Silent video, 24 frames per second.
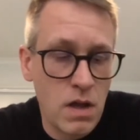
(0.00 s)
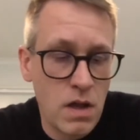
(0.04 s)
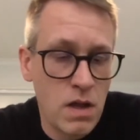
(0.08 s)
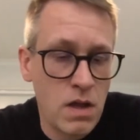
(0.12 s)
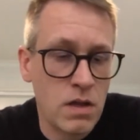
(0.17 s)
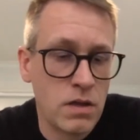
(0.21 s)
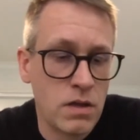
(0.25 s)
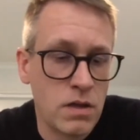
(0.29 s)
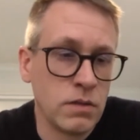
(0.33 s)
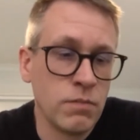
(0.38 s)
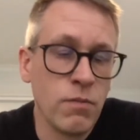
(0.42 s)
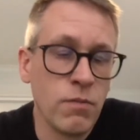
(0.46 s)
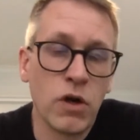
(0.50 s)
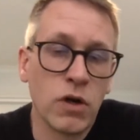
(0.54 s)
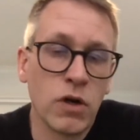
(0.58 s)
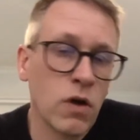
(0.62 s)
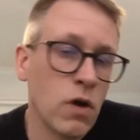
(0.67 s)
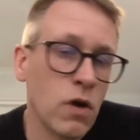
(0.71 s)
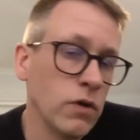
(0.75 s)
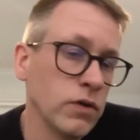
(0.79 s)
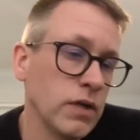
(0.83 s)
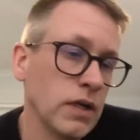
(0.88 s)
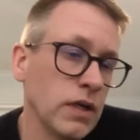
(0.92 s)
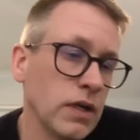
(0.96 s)
smart
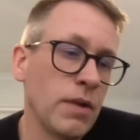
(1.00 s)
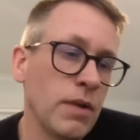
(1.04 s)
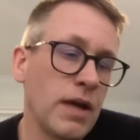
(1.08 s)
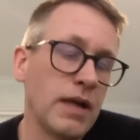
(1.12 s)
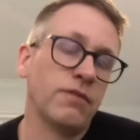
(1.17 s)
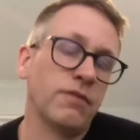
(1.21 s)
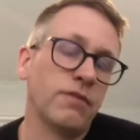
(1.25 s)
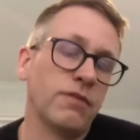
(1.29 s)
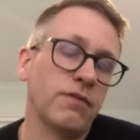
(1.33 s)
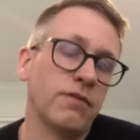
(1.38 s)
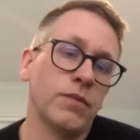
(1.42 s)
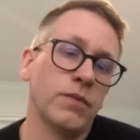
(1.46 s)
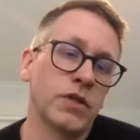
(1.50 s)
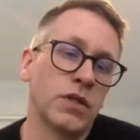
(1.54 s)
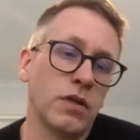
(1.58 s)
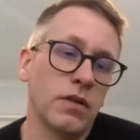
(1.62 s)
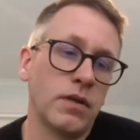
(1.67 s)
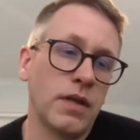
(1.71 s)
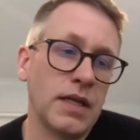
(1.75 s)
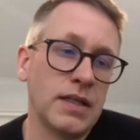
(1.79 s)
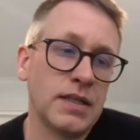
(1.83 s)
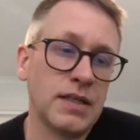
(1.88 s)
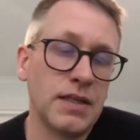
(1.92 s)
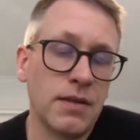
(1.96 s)
contract platforms. So
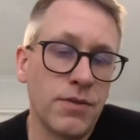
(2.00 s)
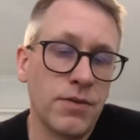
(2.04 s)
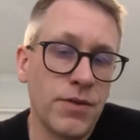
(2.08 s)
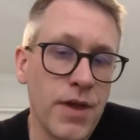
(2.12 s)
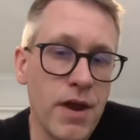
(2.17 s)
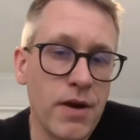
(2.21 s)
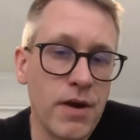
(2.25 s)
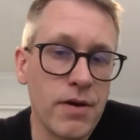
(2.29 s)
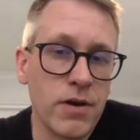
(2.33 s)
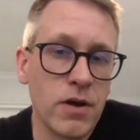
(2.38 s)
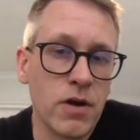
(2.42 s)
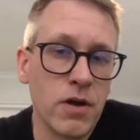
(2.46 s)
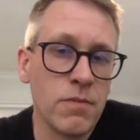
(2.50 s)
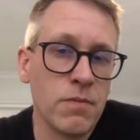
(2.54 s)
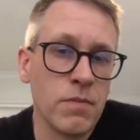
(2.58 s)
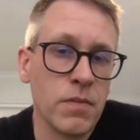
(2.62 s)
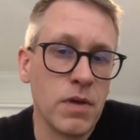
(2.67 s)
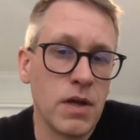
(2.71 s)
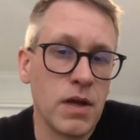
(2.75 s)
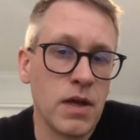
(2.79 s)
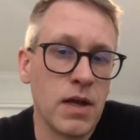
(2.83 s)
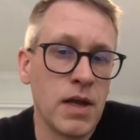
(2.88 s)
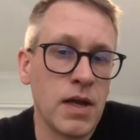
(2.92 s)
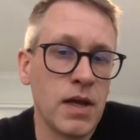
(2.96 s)
that's
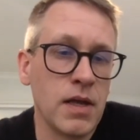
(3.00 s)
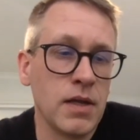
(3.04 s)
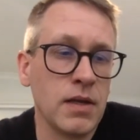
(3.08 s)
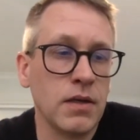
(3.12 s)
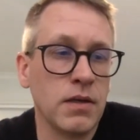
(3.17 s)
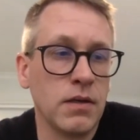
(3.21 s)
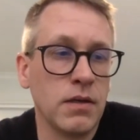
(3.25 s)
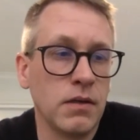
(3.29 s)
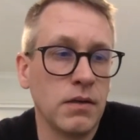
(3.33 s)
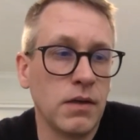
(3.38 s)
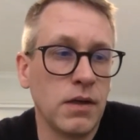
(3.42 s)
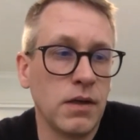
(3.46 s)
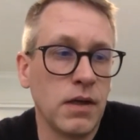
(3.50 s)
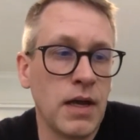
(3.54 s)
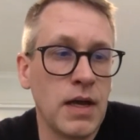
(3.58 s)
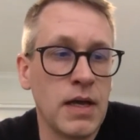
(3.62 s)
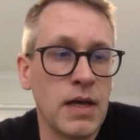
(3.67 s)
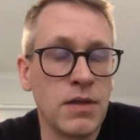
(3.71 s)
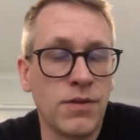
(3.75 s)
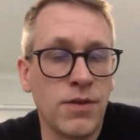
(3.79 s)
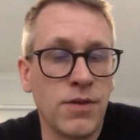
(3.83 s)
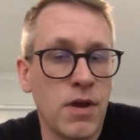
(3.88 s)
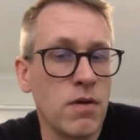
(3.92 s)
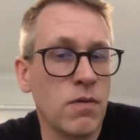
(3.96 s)
Ethereum and
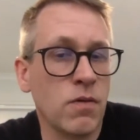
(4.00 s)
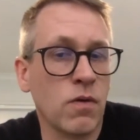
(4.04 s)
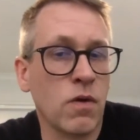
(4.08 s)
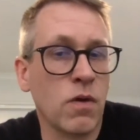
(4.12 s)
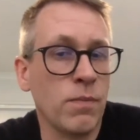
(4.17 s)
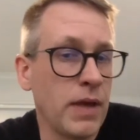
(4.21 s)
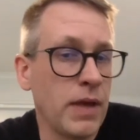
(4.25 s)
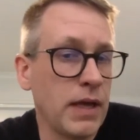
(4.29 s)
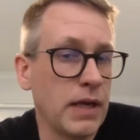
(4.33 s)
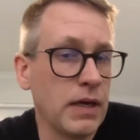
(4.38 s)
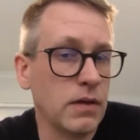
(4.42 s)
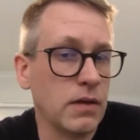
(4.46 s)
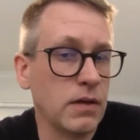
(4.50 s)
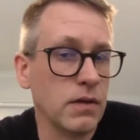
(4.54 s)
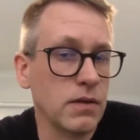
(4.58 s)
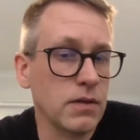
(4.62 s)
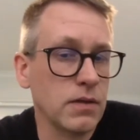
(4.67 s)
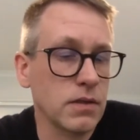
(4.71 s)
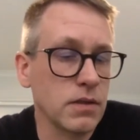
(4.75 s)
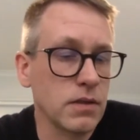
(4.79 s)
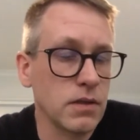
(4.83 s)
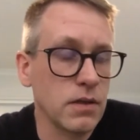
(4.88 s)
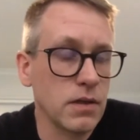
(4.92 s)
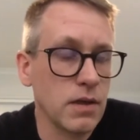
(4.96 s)
Ethereum
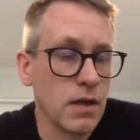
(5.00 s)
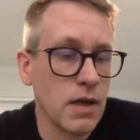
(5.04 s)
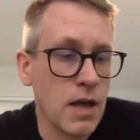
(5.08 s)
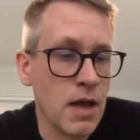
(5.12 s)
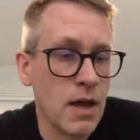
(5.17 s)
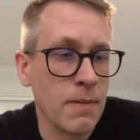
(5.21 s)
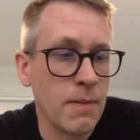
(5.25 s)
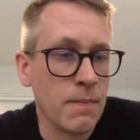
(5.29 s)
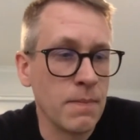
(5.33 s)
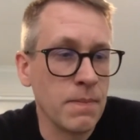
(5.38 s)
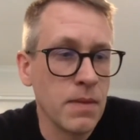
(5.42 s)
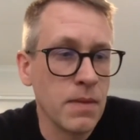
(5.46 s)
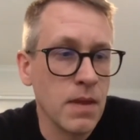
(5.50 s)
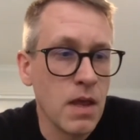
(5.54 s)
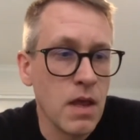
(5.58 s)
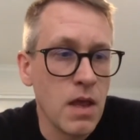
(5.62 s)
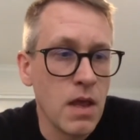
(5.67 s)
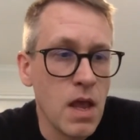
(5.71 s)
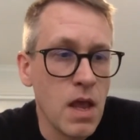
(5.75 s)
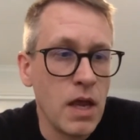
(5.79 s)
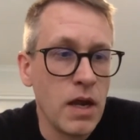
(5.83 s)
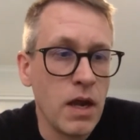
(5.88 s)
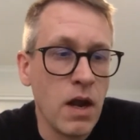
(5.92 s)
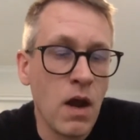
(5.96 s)
competitors.
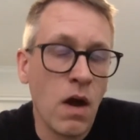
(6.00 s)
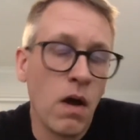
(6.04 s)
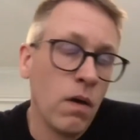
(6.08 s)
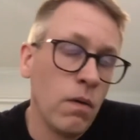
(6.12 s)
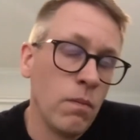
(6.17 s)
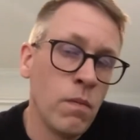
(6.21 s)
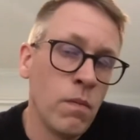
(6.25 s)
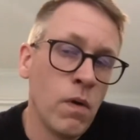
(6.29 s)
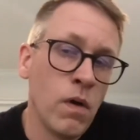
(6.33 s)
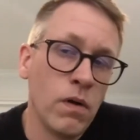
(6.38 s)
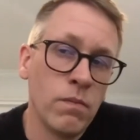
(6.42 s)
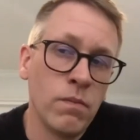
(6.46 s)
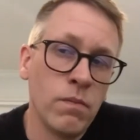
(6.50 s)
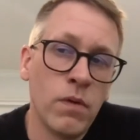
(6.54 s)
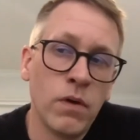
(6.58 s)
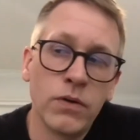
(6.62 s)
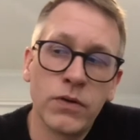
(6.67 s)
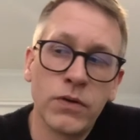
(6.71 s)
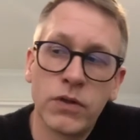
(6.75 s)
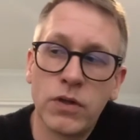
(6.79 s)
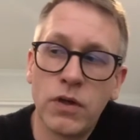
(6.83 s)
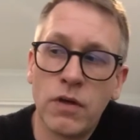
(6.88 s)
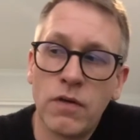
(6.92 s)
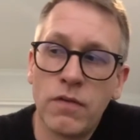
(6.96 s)
Now,
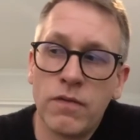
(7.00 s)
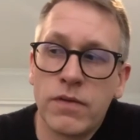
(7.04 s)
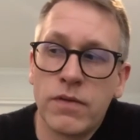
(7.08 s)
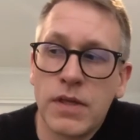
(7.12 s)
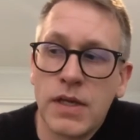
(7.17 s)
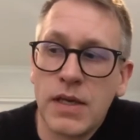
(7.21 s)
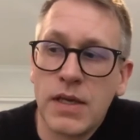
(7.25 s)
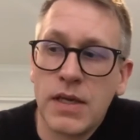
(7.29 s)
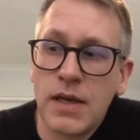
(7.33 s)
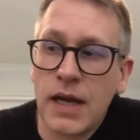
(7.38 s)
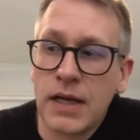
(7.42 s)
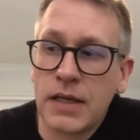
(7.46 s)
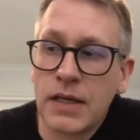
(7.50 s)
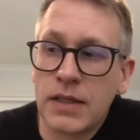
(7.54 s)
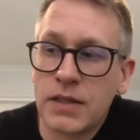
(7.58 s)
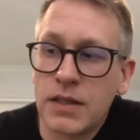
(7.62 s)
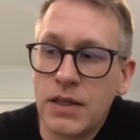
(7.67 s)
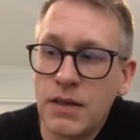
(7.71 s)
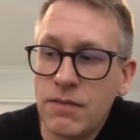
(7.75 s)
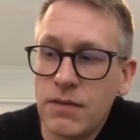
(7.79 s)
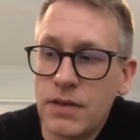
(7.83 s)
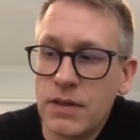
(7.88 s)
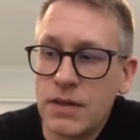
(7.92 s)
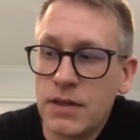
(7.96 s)
most of the
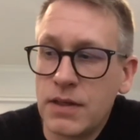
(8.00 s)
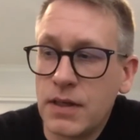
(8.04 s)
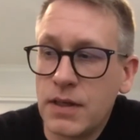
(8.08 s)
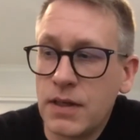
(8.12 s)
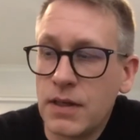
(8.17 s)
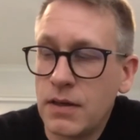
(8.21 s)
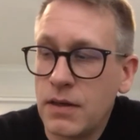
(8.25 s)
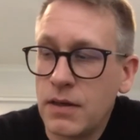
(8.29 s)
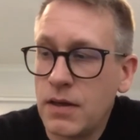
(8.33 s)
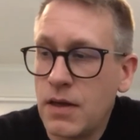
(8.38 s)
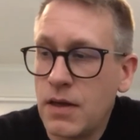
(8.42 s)
activity